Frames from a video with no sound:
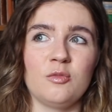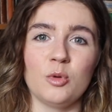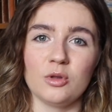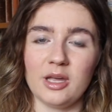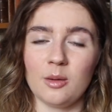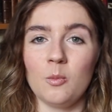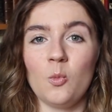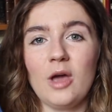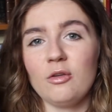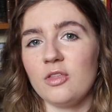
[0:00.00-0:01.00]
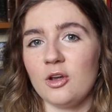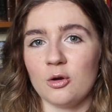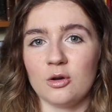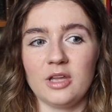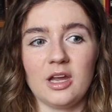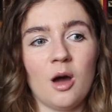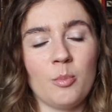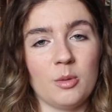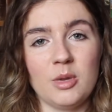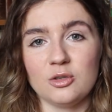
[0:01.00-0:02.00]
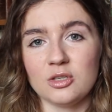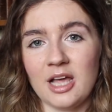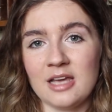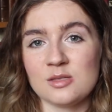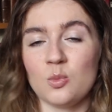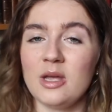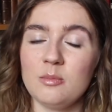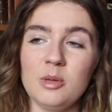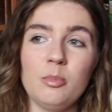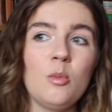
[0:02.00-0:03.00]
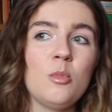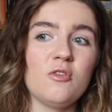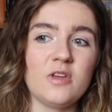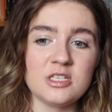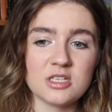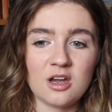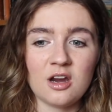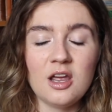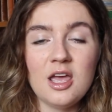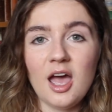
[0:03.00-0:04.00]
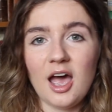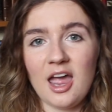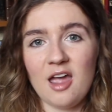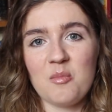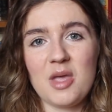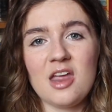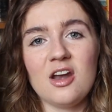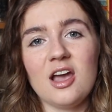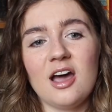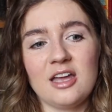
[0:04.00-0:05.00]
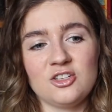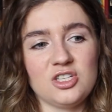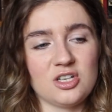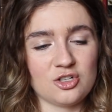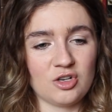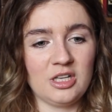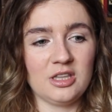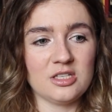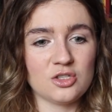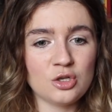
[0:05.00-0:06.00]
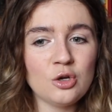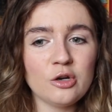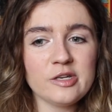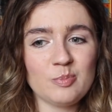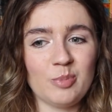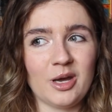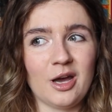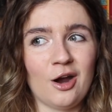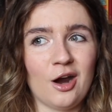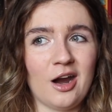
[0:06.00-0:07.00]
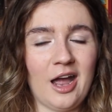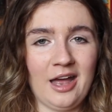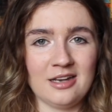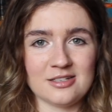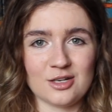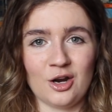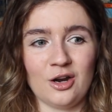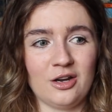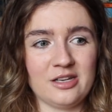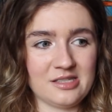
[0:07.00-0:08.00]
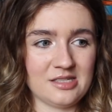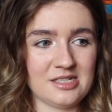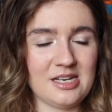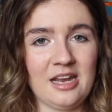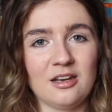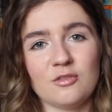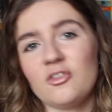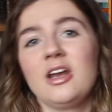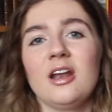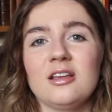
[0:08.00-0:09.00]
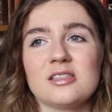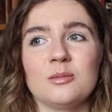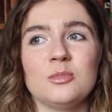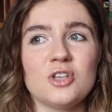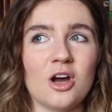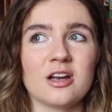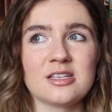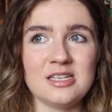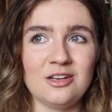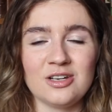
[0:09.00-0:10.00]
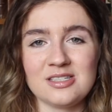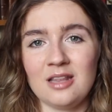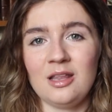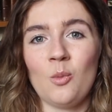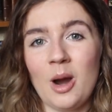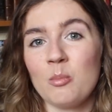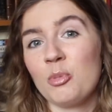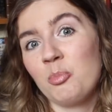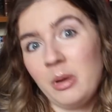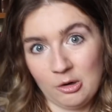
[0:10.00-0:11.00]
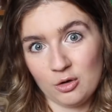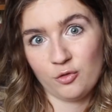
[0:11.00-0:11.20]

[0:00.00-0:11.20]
of more like wealthy or like upper middle class white people move into her area, and she starts running these tours, but her and her assistant end up finding some dark secrets that they weren't prepared